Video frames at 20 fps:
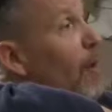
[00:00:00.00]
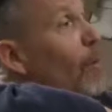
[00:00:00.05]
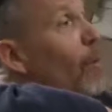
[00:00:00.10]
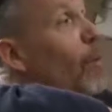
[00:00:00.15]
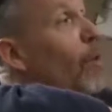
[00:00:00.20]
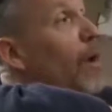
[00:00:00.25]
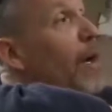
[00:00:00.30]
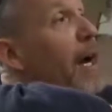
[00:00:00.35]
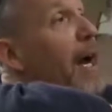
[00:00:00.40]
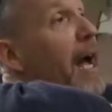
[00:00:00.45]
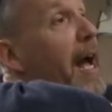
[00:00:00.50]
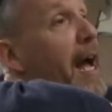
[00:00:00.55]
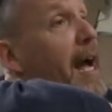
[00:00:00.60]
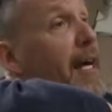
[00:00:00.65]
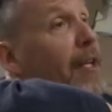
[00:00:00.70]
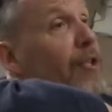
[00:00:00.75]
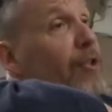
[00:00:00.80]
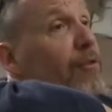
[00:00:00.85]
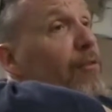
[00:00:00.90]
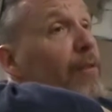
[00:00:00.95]
We're
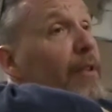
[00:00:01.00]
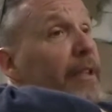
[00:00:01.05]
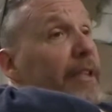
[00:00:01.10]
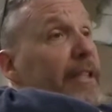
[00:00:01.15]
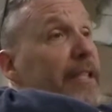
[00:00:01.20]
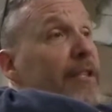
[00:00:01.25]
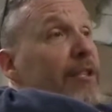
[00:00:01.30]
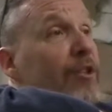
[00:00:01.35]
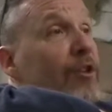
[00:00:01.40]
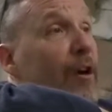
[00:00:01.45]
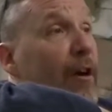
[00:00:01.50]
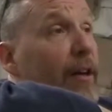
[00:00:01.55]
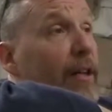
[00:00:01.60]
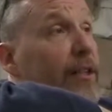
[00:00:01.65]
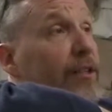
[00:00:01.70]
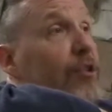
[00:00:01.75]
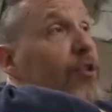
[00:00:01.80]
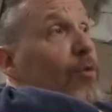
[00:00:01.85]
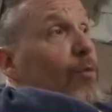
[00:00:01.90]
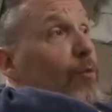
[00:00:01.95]
actually
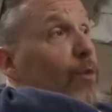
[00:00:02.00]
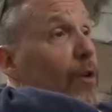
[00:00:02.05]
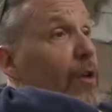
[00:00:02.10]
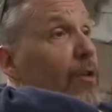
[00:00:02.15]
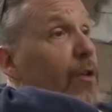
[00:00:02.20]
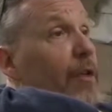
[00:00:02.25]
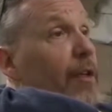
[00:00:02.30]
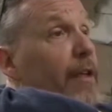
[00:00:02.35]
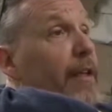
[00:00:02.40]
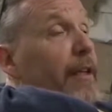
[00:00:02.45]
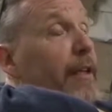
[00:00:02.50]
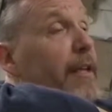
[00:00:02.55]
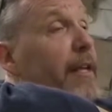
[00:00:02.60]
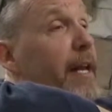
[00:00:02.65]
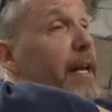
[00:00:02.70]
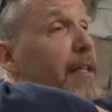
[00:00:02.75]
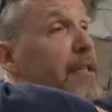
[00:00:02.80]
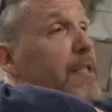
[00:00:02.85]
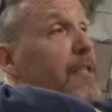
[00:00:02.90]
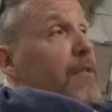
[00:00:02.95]
starting to work on
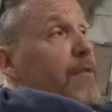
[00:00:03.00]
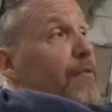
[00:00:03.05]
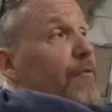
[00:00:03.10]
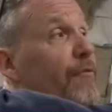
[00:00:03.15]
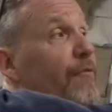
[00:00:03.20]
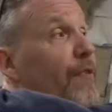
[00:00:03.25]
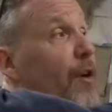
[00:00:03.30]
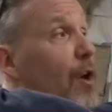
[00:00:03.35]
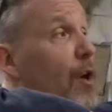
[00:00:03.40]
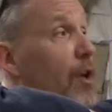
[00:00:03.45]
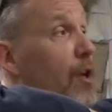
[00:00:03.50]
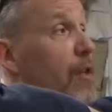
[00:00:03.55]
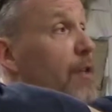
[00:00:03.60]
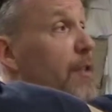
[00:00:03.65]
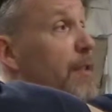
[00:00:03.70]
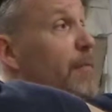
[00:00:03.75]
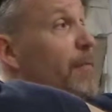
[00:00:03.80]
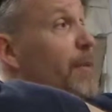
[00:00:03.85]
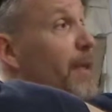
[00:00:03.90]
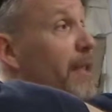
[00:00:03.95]
next
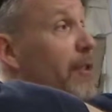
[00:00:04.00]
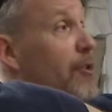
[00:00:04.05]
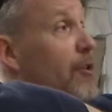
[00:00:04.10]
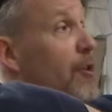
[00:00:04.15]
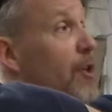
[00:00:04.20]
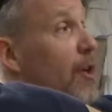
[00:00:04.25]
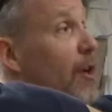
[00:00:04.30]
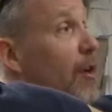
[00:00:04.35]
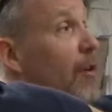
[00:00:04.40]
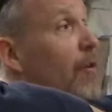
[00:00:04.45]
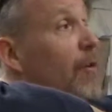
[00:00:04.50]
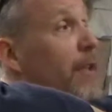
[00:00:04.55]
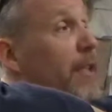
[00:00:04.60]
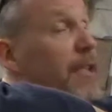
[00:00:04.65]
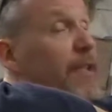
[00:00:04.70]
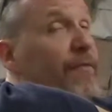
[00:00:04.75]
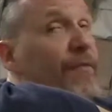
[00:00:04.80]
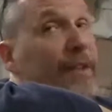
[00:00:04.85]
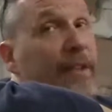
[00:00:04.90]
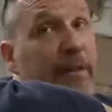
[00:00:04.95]
fall's big show
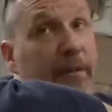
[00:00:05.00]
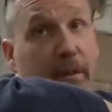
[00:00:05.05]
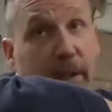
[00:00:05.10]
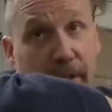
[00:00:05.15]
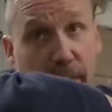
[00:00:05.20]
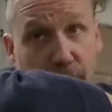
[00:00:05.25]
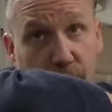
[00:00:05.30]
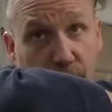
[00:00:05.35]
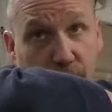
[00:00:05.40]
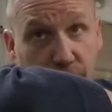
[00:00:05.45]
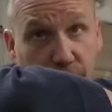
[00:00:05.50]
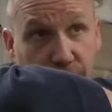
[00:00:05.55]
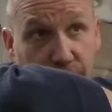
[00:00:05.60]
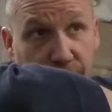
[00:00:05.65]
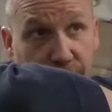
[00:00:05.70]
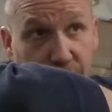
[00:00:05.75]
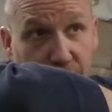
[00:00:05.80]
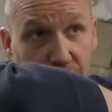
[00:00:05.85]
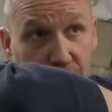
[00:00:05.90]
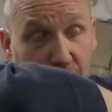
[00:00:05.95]
is Fiddler on the
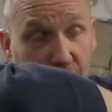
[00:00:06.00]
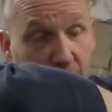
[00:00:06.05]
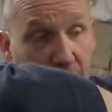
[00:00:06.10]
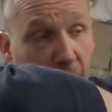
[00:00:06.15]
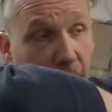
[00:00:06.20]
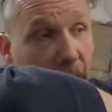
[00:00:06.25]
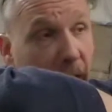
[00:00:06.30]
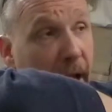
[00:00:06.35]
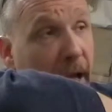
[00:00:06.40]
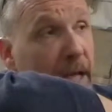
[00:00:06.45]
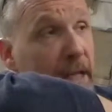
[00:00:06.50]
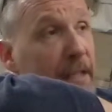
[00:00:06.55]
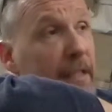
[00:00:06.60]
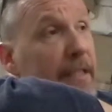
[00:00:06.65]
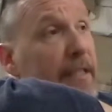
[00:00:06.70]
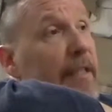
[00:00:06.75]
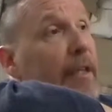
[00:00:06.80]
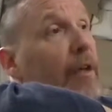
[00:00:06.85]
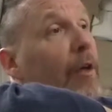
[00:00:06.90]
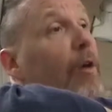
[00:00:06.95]
Roof. And
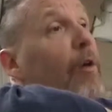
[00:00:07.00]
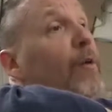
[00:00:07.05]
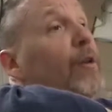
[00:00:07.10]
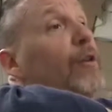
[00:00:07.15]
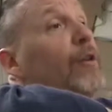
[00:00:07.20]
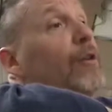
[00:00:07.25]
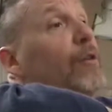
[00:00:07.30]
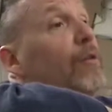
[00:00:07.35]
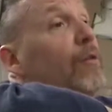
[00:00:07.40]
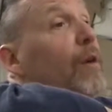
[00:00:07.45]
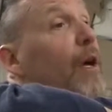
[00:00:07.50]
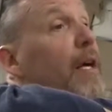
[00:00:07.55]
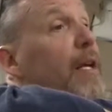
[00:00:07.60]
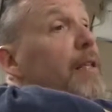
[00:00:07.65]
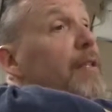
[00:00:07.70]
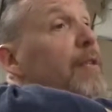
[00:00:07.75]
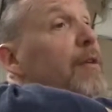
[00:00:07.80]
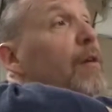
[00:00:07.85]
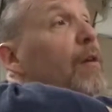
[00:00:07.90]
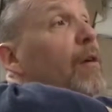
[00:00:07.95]
so you
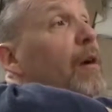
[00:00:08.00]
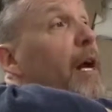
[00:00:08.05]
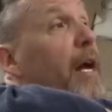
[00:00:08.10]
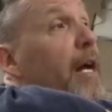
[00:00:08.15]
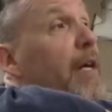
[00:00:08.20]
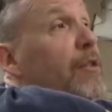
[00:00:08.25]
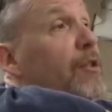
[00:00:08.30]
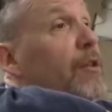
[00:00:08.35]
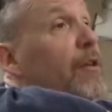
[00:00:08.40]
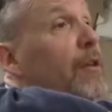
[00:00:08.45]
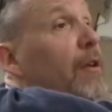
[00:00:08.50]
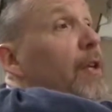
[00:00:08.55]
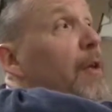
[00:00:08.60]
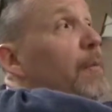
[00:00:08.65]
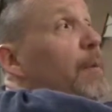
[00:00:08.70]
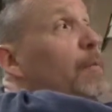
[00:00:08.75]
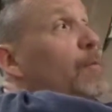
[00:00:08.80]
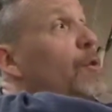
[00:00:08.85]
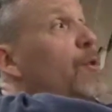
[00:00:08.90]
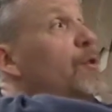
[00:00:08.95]
guys are actually going to
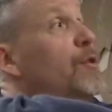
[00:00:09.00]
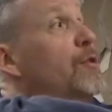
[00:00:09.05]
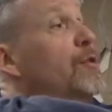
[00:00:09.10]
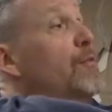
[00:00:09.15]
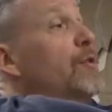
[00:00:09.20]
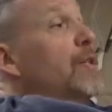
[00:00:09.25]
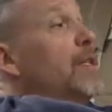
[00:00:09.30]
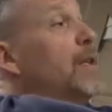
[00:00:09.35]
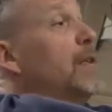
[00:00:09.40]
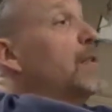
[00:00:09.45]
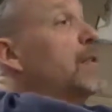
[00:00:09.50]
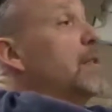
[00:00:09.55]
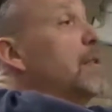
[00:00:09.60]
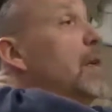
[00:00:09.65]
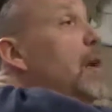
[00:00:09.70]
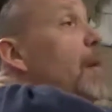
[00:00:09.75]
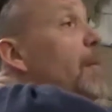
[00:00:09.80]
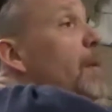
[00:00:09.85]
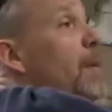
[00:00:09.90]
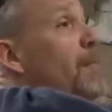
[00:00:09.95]
be producing
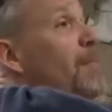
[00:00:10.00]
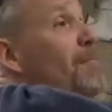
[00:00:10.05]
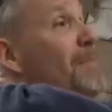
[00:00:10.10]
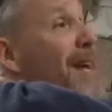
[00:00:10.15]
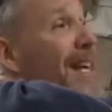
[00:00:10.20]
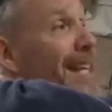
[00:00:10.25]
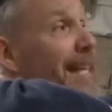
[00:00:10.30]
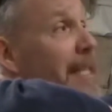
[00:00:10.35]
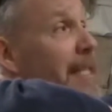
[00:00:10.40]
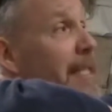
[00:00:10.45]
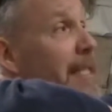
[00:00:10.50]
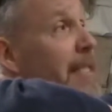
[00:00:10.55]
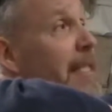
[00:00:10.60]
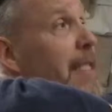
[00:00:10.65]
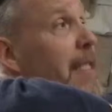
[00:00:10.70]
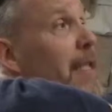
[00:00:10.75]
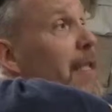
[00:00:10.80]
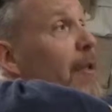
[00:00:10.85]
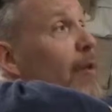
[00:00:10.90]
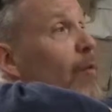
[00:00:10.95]
some
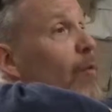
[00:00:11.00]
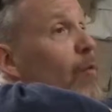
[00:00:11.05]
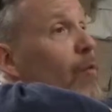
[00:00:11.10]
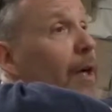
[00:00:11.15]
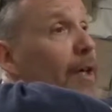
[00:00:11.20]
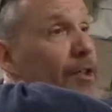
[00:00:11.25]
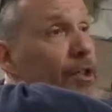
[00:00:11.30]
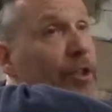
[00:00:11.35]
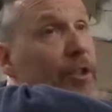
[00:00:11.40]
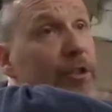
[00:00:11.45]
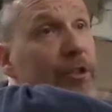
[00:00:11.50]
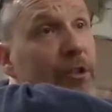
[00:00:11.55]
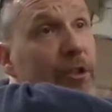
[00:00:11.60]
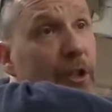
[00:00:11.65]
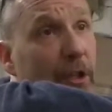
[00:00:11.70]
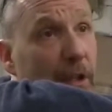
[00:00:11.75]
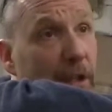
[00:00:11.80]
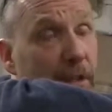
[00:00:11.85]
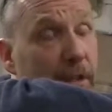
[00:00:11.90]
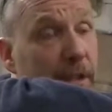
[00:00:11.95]
men's Russian
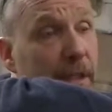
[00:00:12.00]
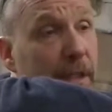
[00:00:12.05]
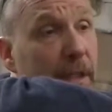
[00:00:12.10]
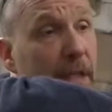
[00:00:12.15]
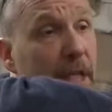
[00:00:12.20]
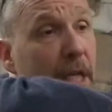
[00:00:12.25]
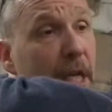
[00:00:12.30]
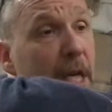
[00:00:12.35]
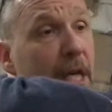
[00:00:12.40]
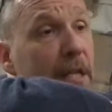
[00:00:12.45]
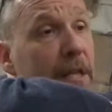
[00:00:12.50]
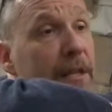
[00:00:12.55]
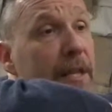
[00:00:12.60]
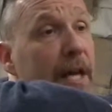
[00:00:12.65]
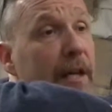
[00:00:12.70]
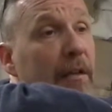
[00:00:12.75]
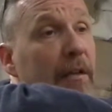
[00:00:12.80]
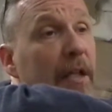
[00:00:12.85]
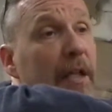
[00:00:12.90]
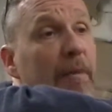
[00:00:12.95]
shirts
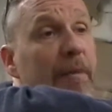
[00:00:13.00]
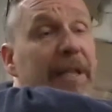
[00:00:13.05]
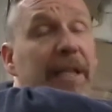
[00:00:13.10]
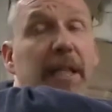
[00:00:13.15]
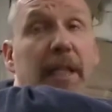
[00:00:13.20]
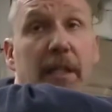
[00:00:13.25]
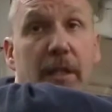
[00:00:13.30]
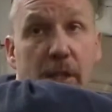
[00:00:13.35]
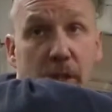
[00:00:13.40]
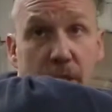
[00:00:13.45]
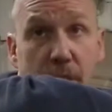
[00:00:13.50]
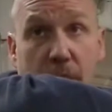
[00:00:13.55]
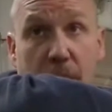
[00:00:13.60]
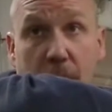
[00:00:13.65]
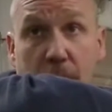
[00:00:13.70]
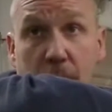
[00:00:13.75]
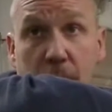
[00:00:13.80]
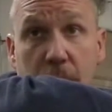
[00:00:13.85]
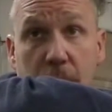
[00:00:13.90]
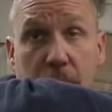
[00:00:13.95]
that are going to be in the
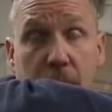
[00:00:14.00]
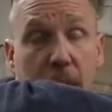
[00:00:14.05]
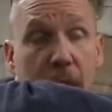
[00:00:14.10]
show.